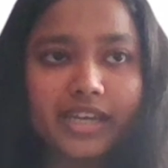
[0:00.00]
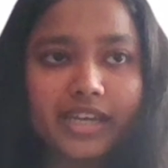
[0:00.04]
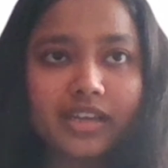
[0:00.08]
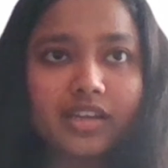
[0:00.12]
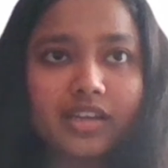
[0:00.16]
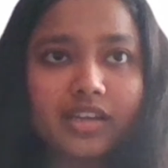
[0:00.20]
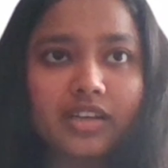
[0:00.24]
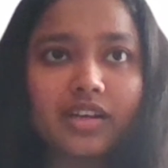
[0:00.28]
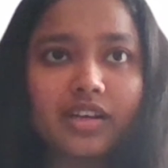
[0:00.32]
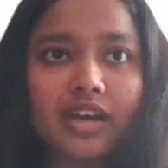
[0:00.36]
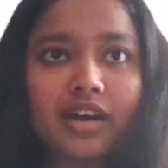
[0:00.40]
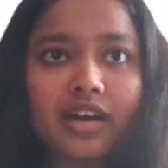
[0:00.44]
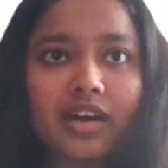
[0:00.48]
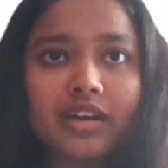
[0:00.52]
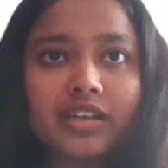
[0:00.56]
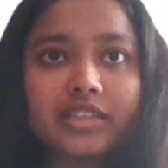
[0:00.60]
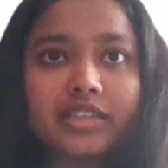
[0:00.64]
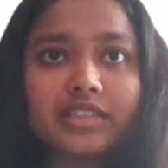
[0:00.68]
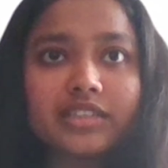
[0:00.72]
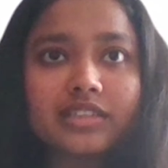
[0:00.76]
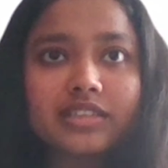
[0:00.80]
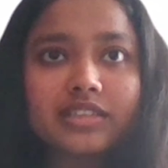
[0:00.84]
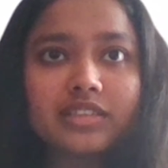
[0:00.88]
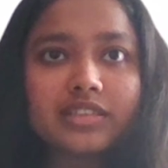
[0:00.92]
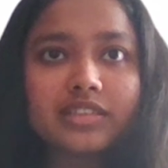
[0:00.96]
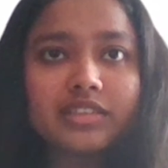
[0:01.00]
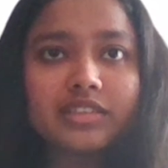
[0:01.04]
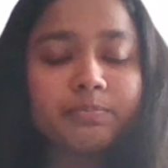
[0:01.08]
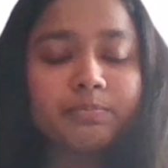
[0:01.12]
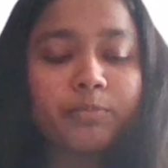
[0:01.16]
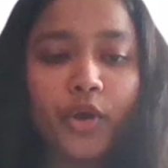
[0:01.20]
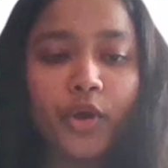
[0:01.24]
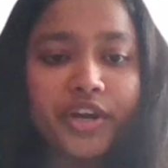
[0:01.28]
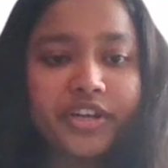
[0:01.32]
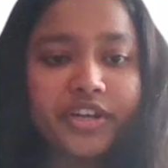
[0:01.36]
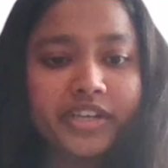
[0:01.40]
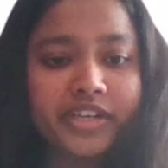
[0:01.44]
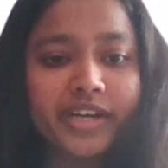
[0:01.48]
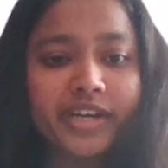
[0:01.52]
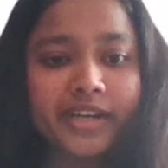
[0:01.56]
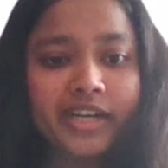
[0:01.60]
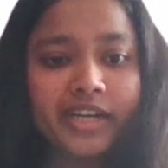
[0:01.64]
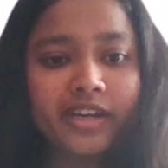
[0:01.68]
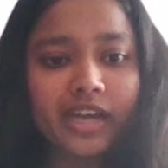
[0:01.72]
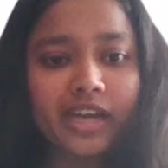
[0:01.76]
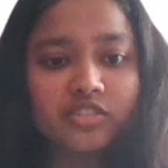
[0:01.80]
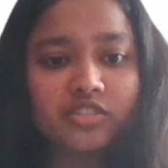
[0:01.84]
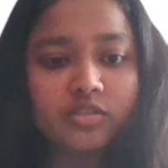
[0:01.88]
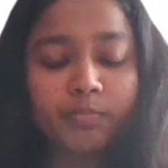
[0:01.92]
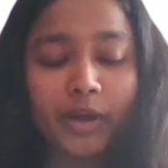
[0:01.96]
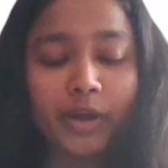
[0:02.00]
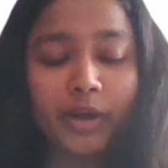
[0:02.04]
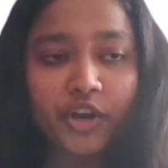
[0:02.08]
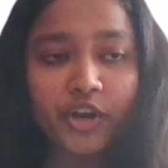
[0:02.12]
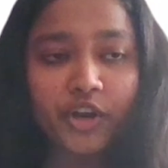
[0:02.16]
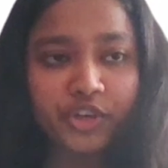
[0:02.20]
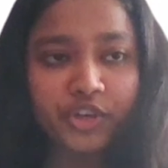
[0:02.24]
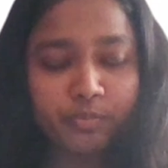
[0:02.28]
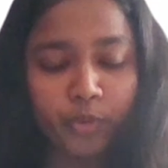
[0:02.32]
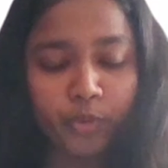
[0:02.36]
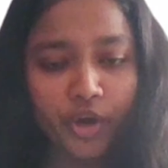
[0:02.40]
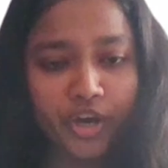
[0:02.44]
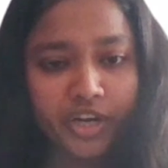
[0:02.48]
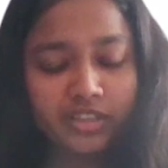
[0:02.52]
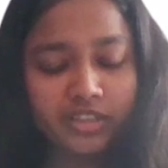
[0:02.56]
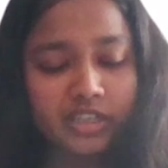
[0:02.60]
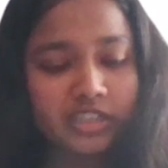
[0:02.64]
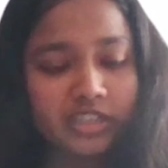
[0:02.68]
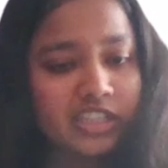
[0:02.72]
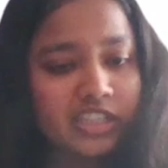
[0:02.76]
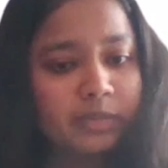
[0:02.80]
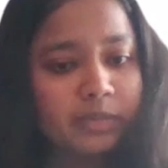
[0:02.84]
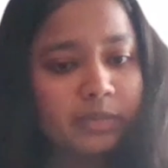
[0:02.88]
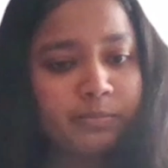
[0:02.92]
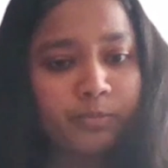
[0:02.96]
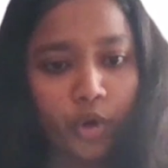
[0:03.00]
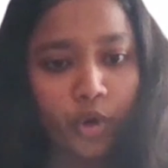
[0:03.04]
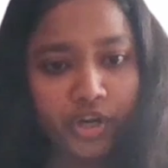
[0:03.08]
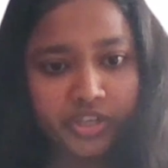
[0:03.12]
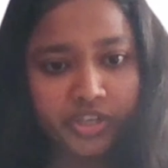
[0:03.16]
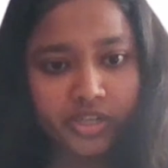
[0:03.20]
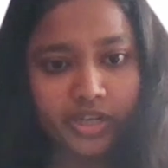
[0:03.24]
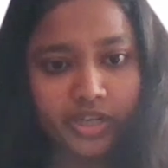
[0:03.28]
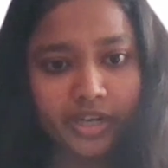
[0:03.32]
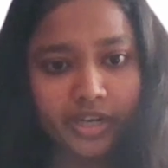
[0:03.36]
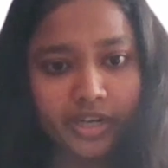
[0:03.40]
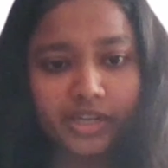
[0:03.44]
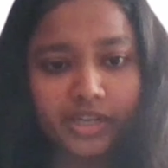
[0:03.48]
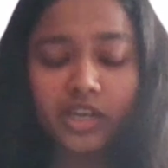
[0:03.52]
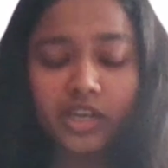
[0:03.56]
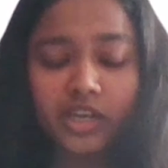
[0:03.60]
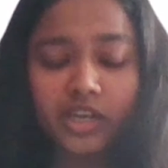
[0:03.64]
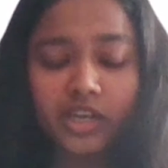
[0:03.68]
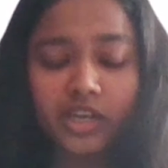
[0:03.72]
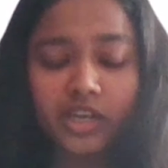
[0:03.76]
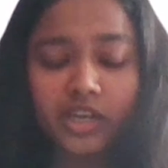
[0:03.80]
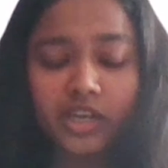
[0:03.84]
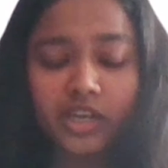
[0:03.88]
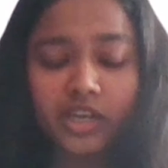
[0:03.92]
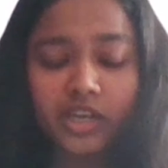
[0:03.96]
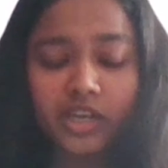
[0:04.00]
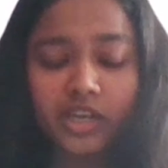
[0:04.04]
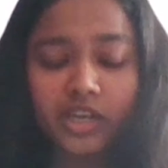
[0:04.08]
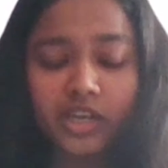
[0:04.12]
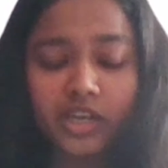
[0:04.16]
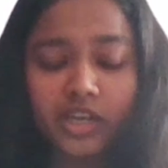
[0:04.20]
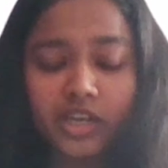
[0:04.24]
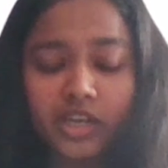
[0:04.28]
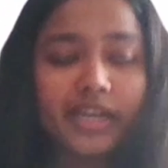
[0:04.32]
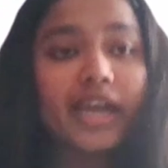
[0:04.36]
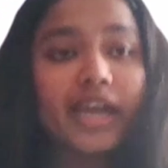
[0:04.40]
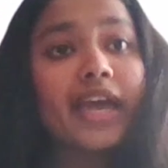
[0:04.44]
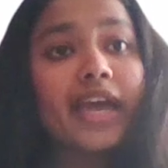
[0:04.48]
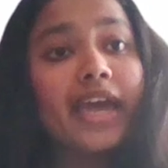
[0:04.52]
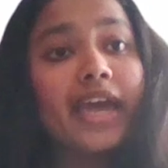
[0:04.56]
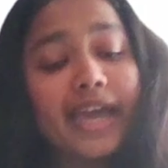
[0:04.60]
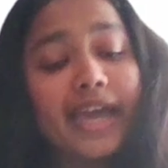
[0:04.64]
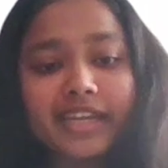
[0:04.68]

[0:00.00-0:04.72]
Like poetry writing doesn't either poetry writing or story writing.